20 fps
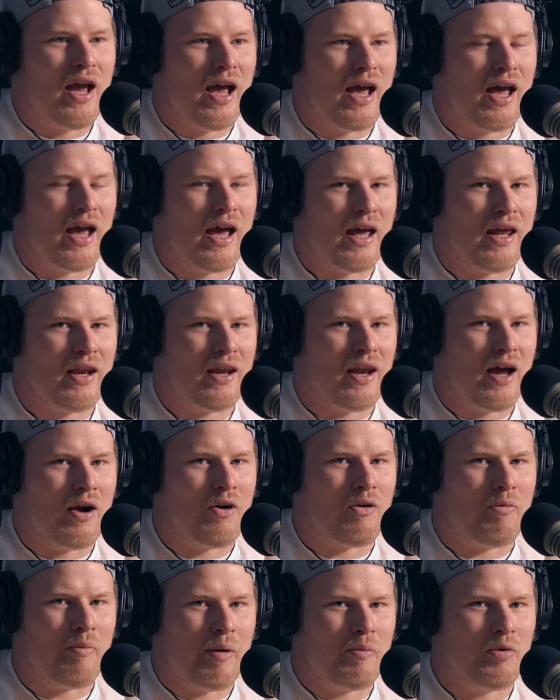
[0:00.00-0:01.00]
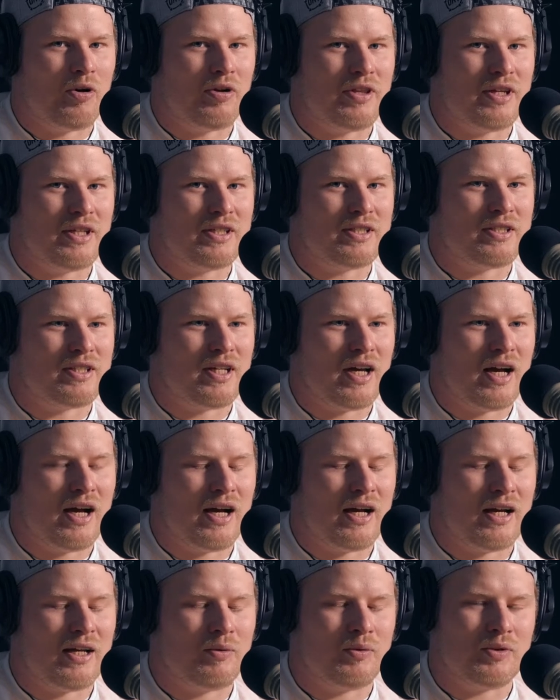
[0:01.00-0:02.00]
And I remember that
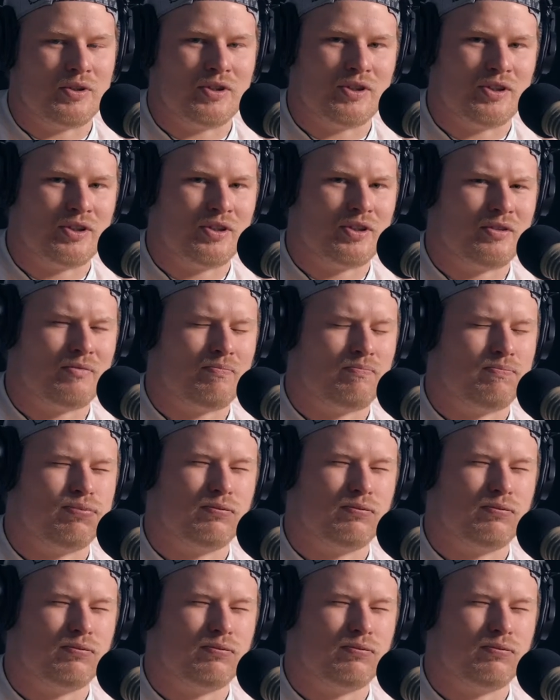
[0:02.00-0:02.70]
it was